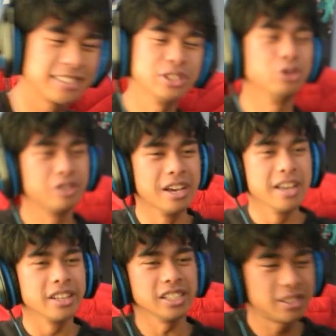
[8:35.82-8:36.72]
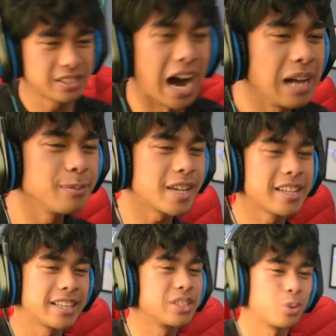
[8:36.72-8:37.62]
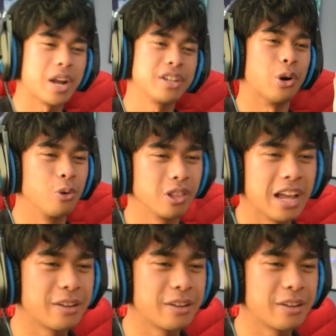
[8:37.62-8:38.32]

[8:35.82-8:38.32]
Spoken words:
dude. It's times like this when I don't like